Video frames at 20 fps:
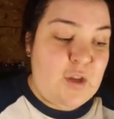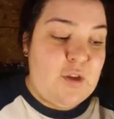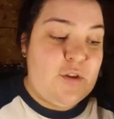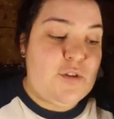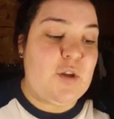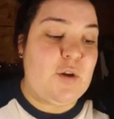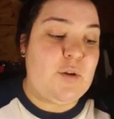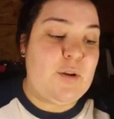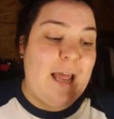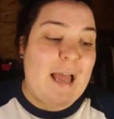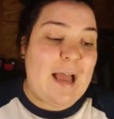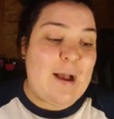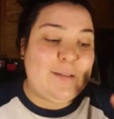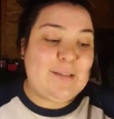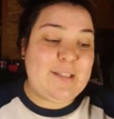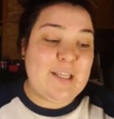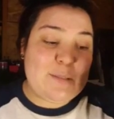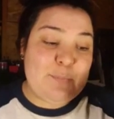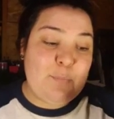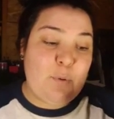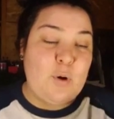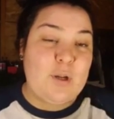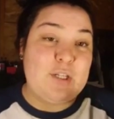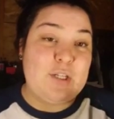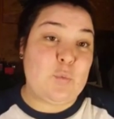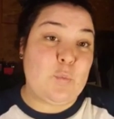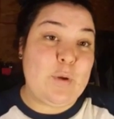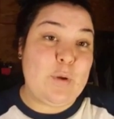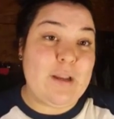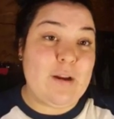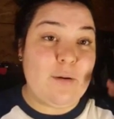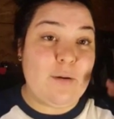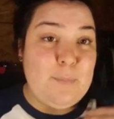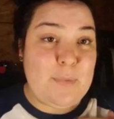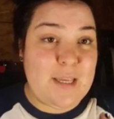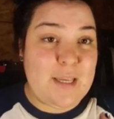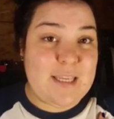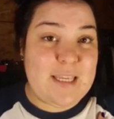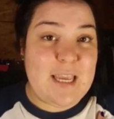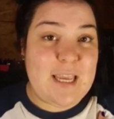So now at this point, me
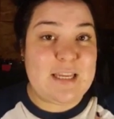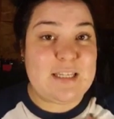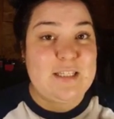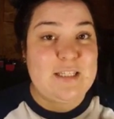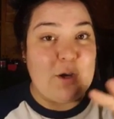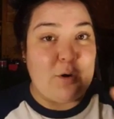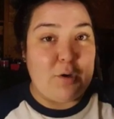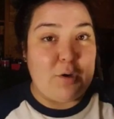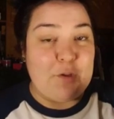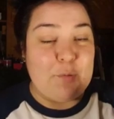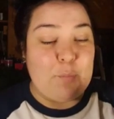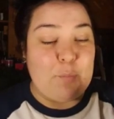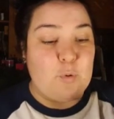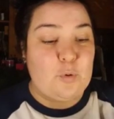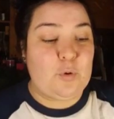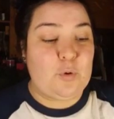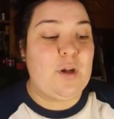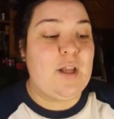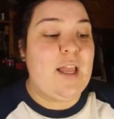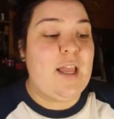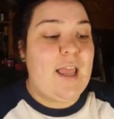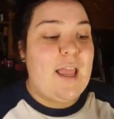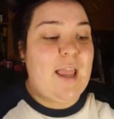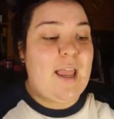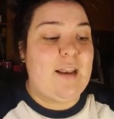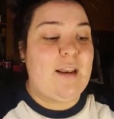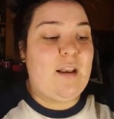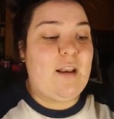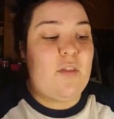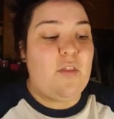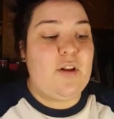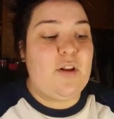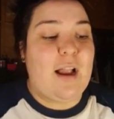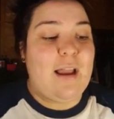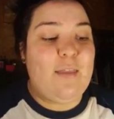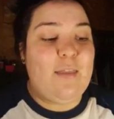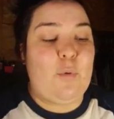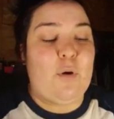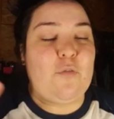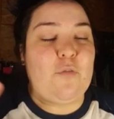and Casey are in the pool, and another
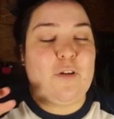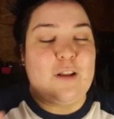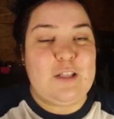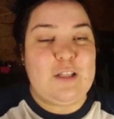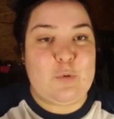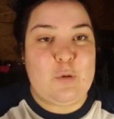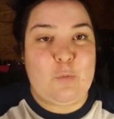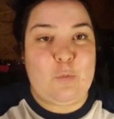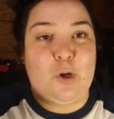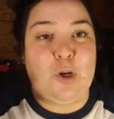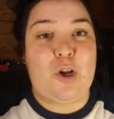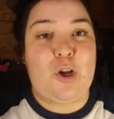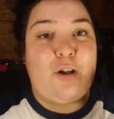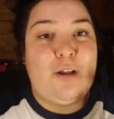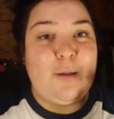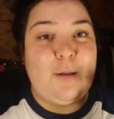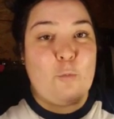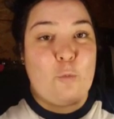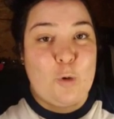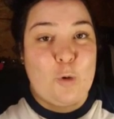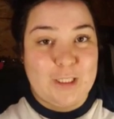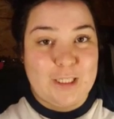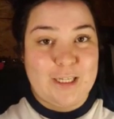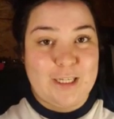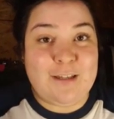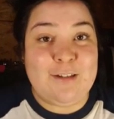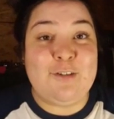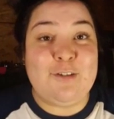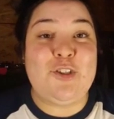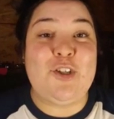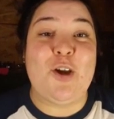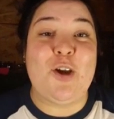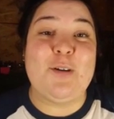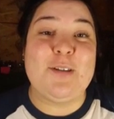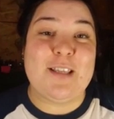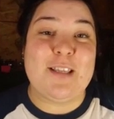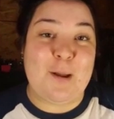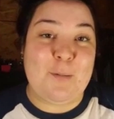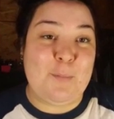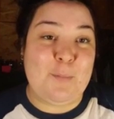guy that we're friends with, we're going to call him Willie,
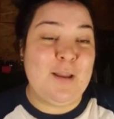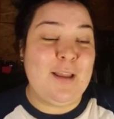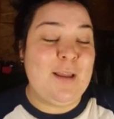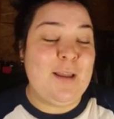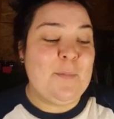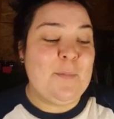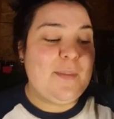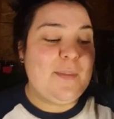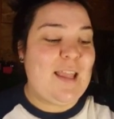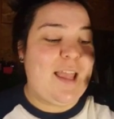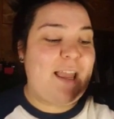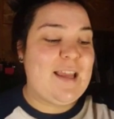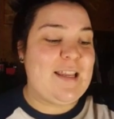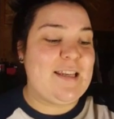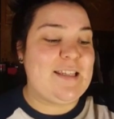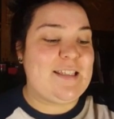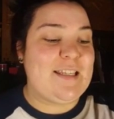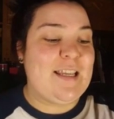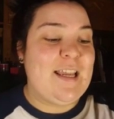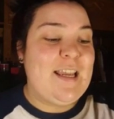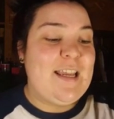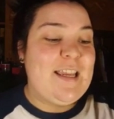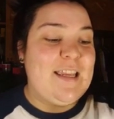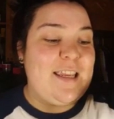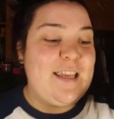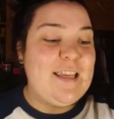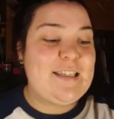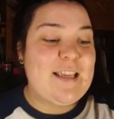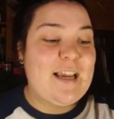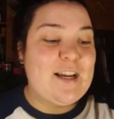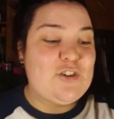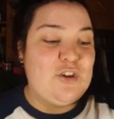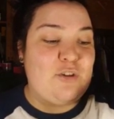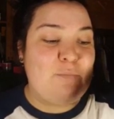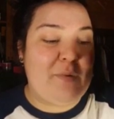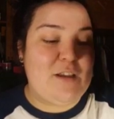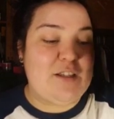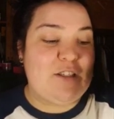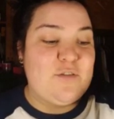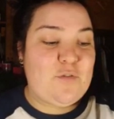shows up, and he's actually
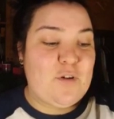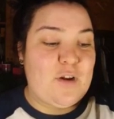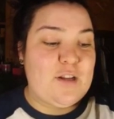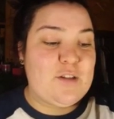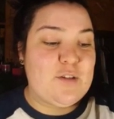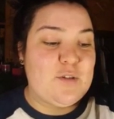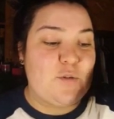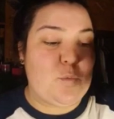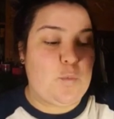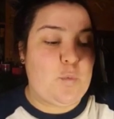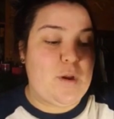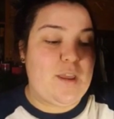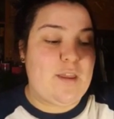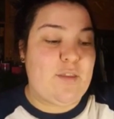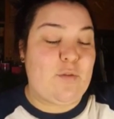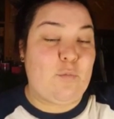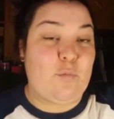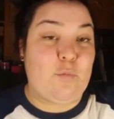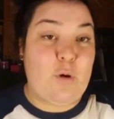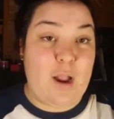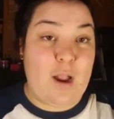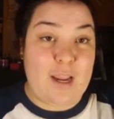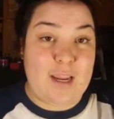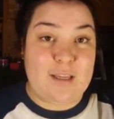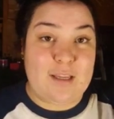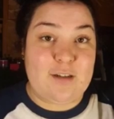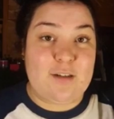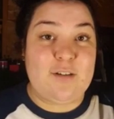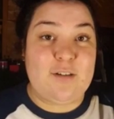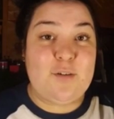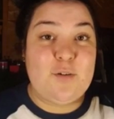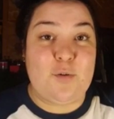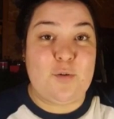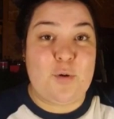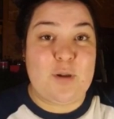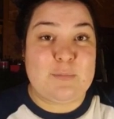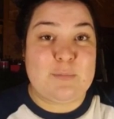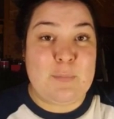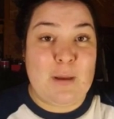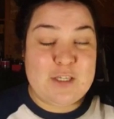best friends with Ryan, who
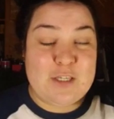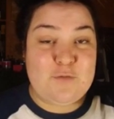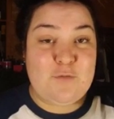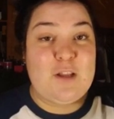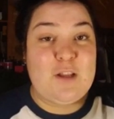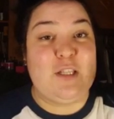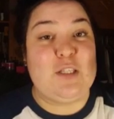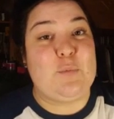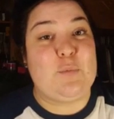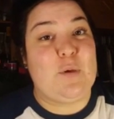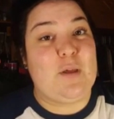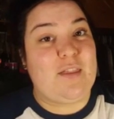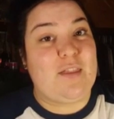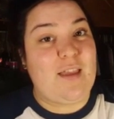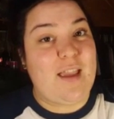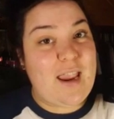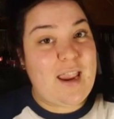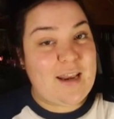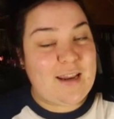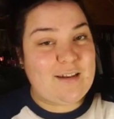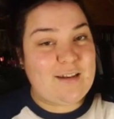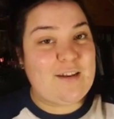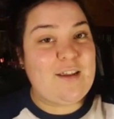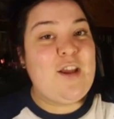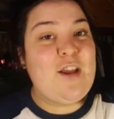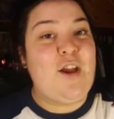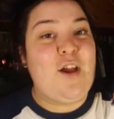is best friends with Aiden.